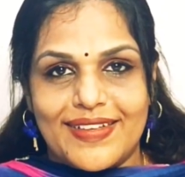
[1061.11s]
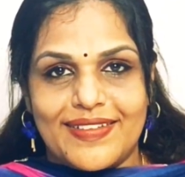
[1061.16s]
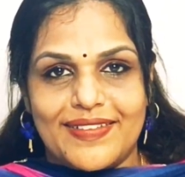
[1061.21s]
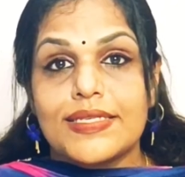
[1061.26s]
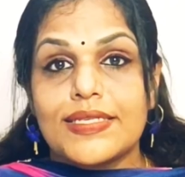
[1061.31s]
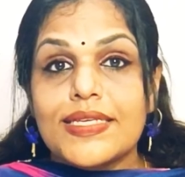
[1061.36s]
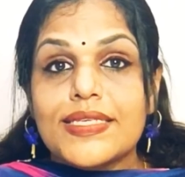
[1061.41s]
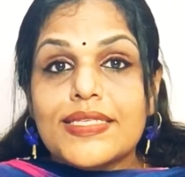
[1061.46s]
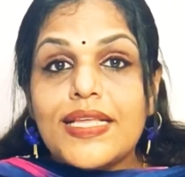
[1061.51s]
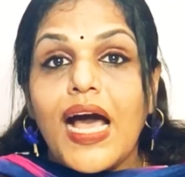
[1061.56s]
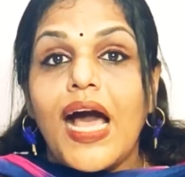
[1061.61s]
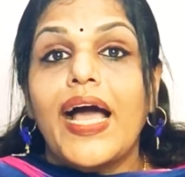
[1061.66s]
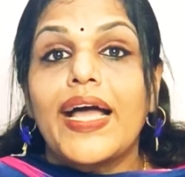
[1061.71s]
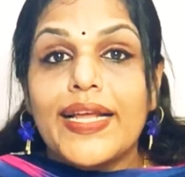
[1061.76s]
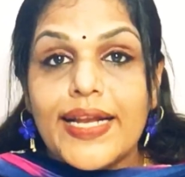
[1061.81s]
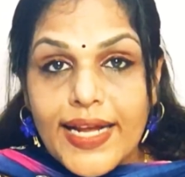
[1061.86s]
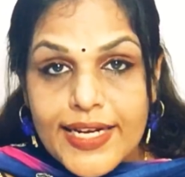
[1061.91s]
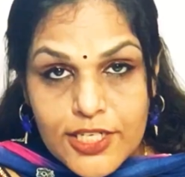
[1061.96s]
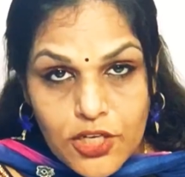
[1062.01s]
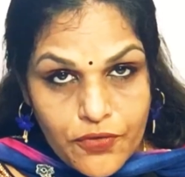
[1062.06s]
This is the
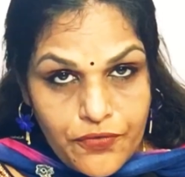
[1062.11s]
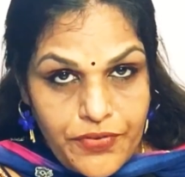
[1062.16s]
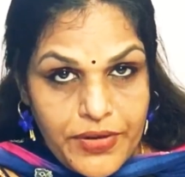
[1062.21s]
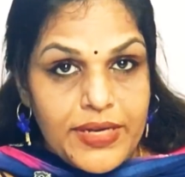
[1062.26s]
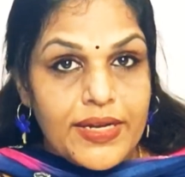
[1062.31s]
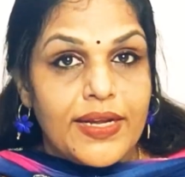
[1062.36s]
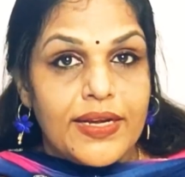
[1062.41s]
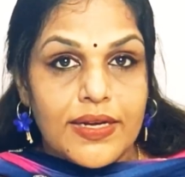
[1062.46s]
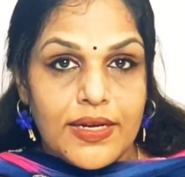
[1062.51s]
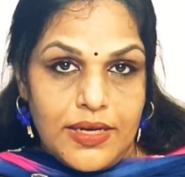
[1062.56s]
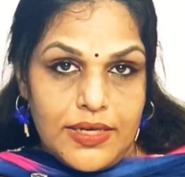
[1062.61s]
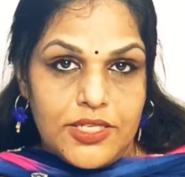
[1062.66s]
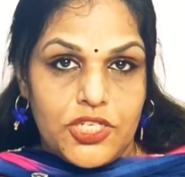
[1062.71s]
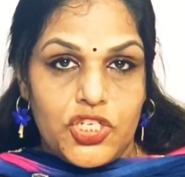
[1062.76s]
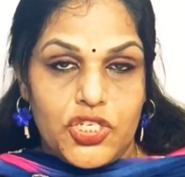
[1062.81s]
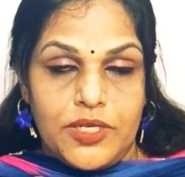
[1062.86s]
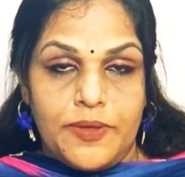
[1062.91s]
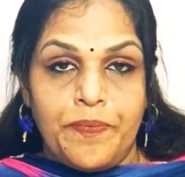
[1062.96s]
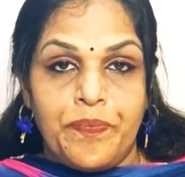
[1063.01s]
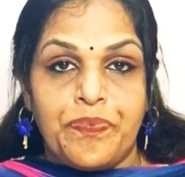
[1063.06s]
highlight of Indian
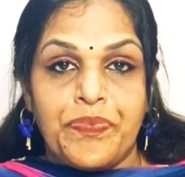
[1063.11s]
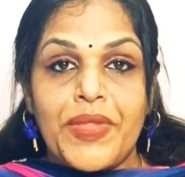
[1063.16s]
culture.